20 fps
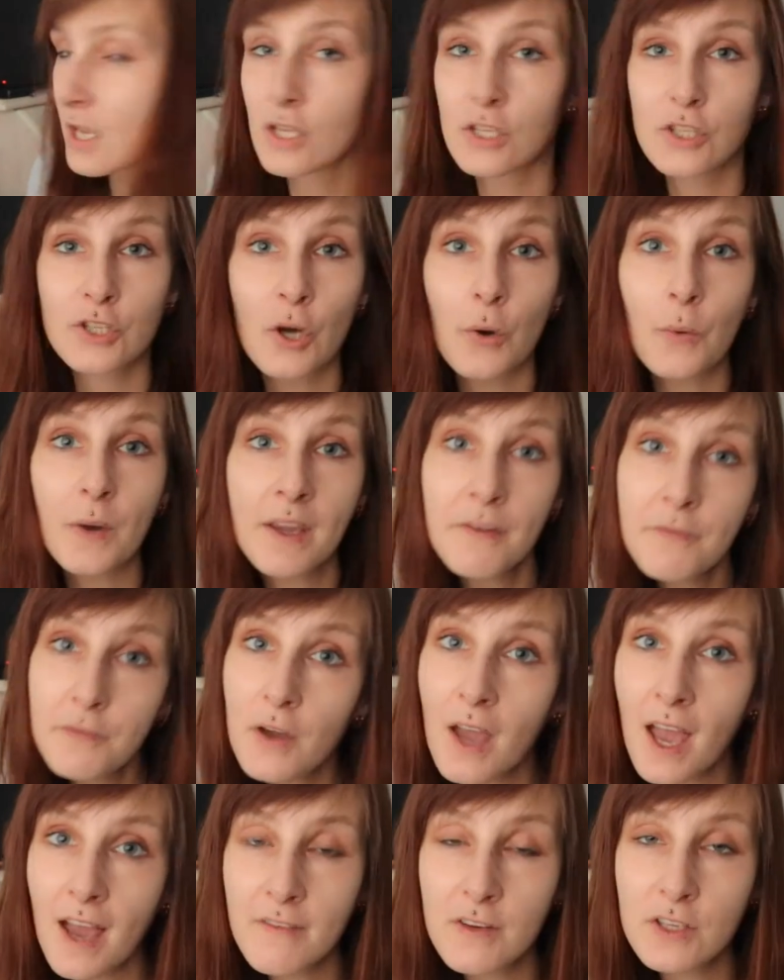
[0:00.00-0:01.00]
So if
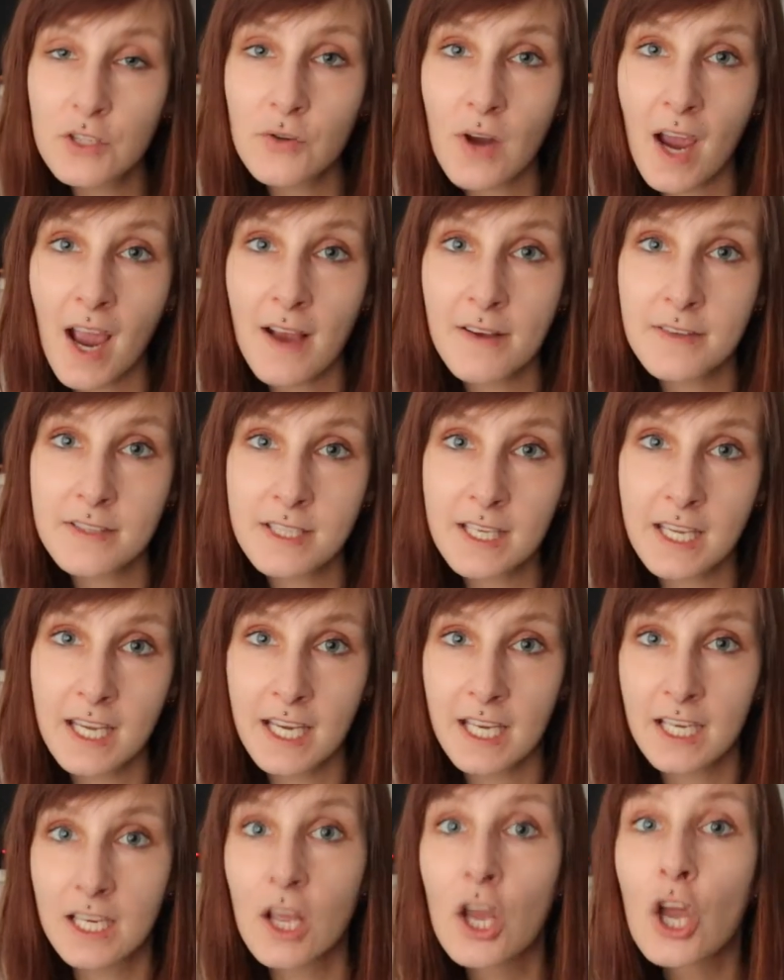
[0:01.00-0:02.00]
you have a dry
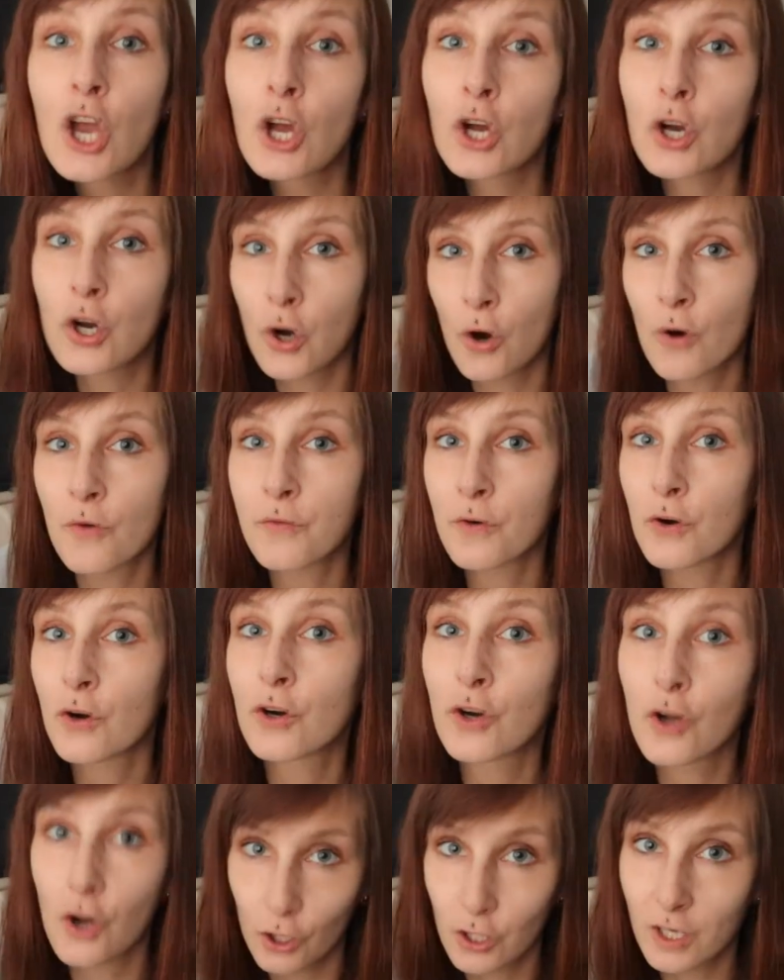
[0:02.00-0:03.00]
skin, go for
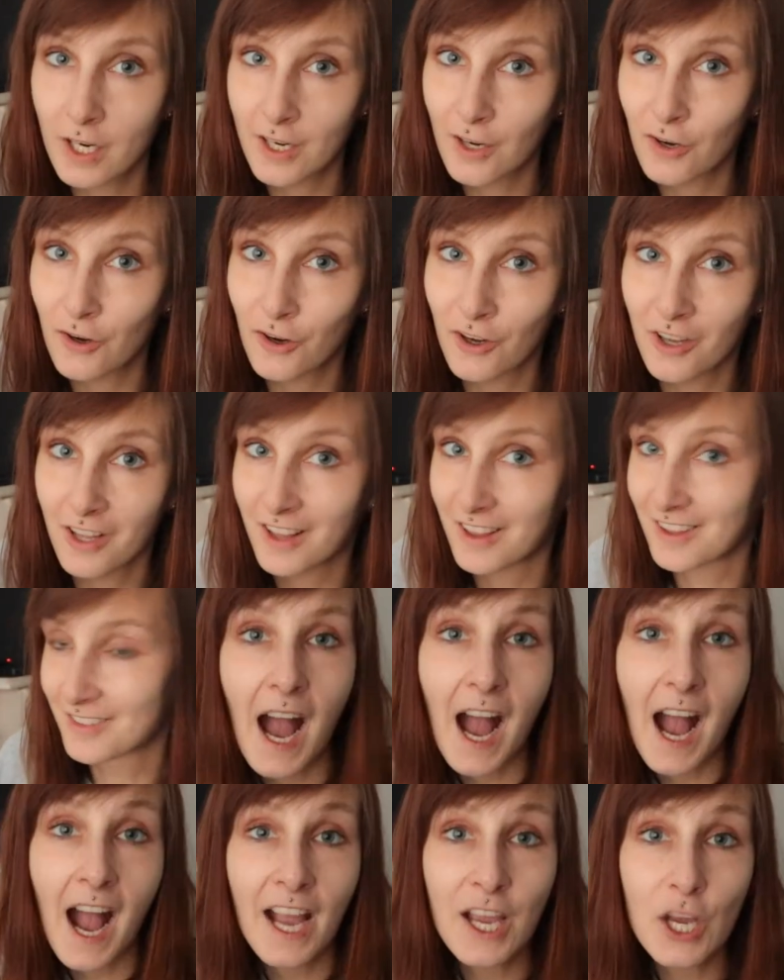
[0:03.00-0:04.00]
coconut oil.
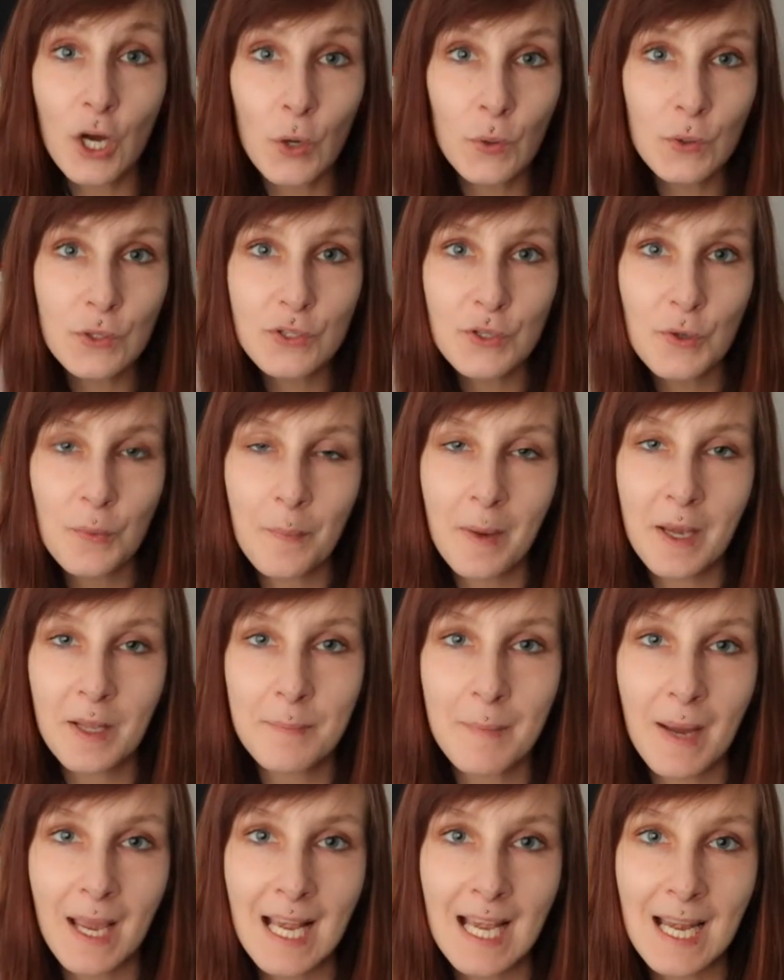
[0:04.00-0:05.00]
I also made
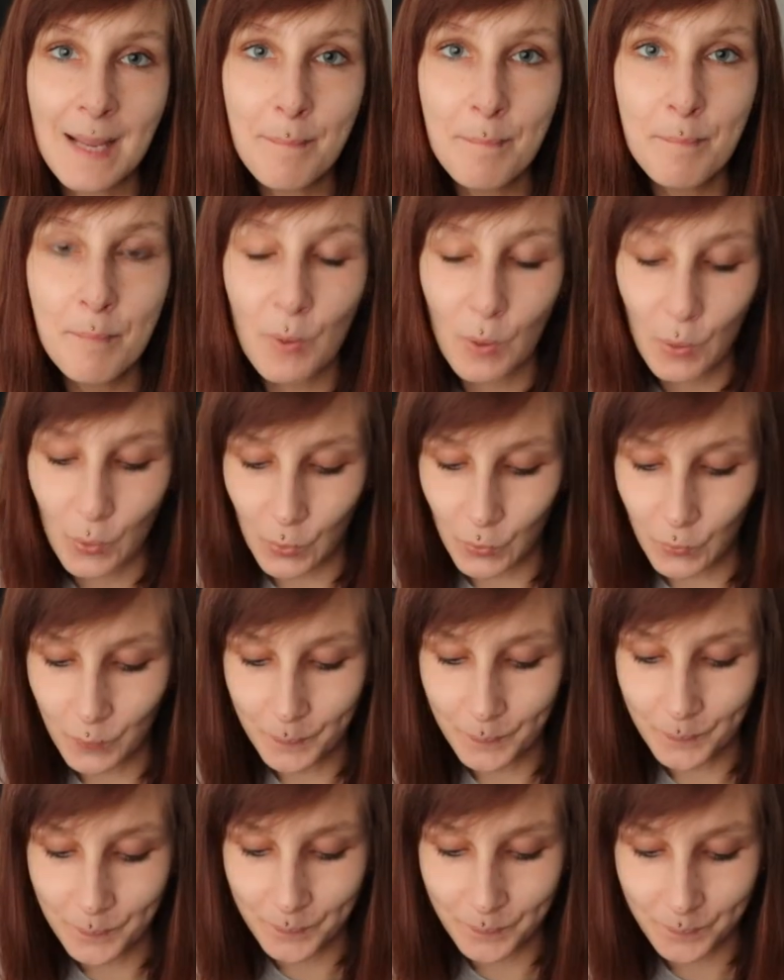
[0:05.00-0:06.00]
my lip
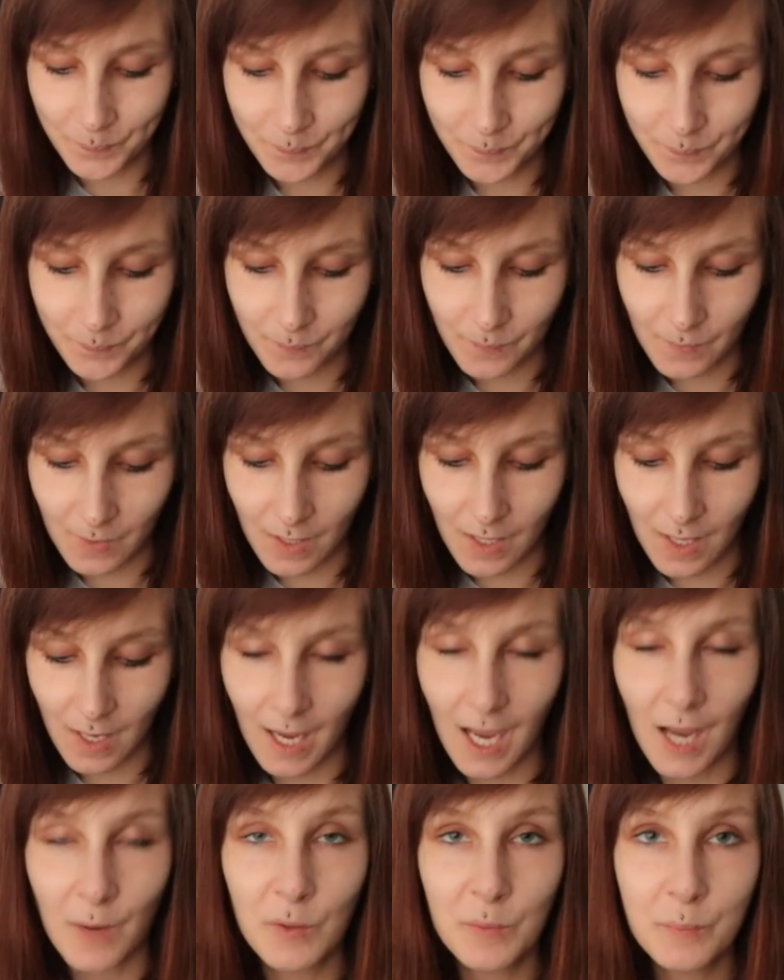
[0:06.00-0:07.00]
balm.
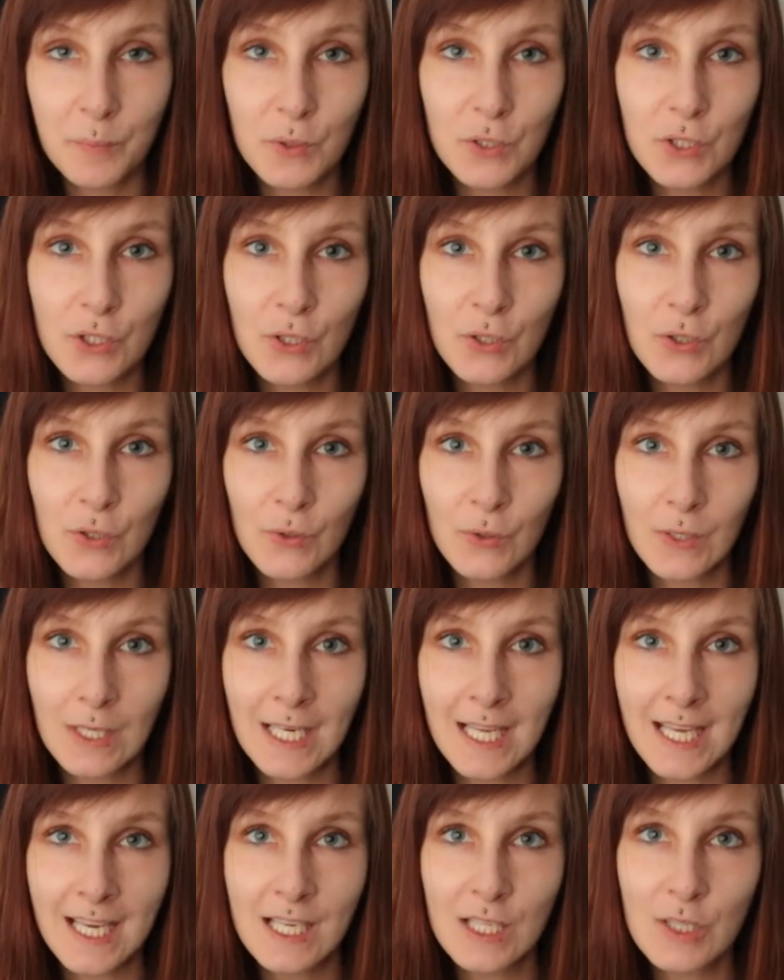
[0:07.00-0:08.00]
I will put you a
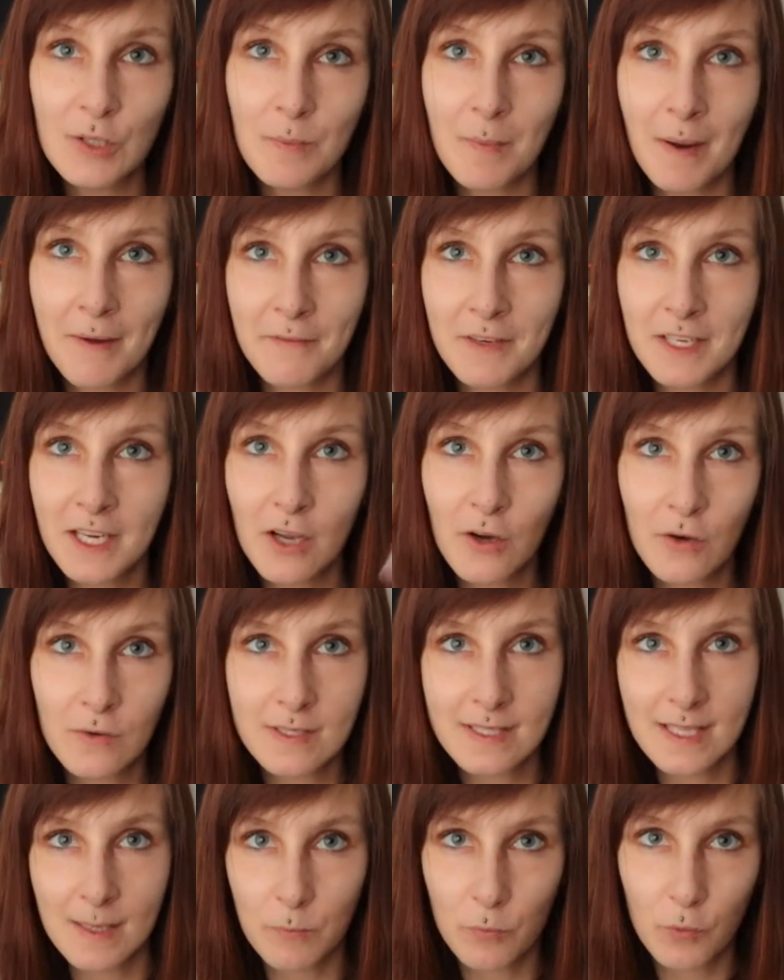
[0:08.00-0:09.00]
link to my video
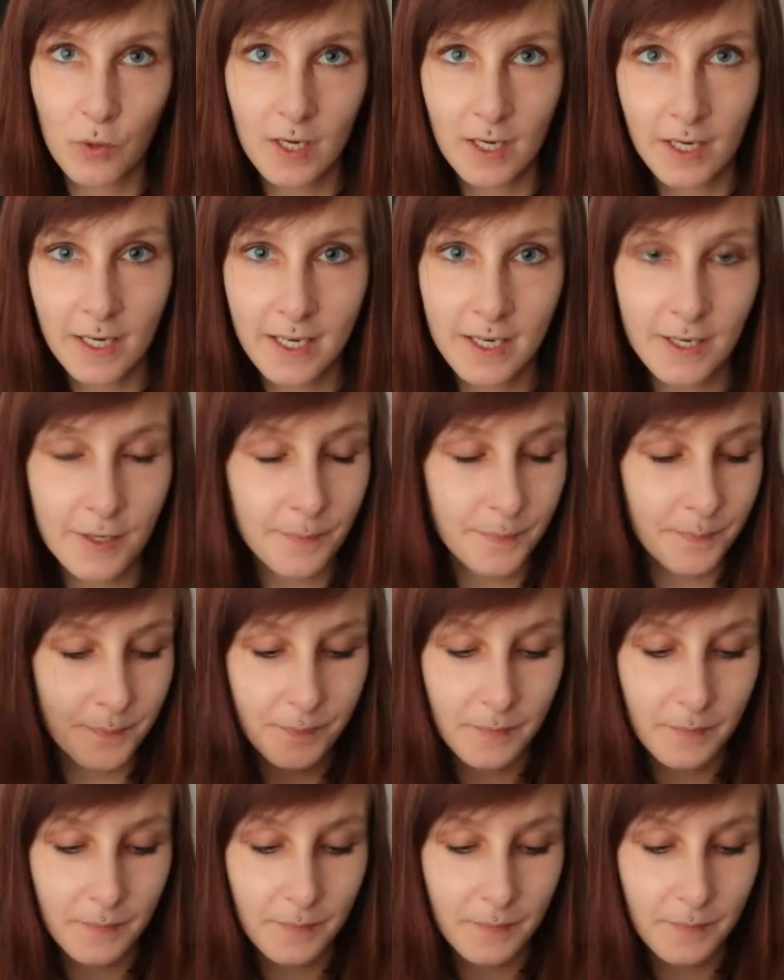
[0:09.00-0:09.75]
somewhere here.